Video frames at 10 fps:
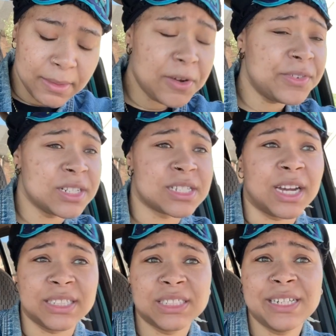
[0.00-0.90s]
over to
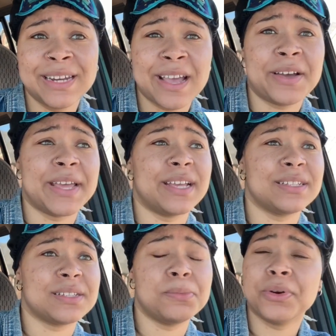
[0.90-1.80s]
Star. She now
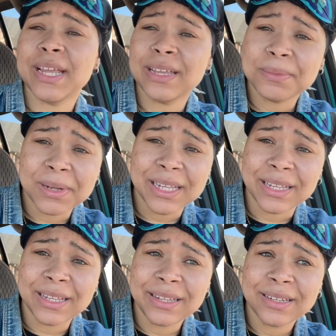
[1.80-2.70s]
has a brain
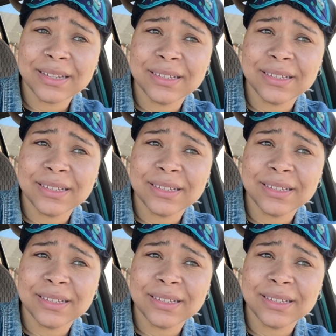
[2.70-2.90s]
bleed.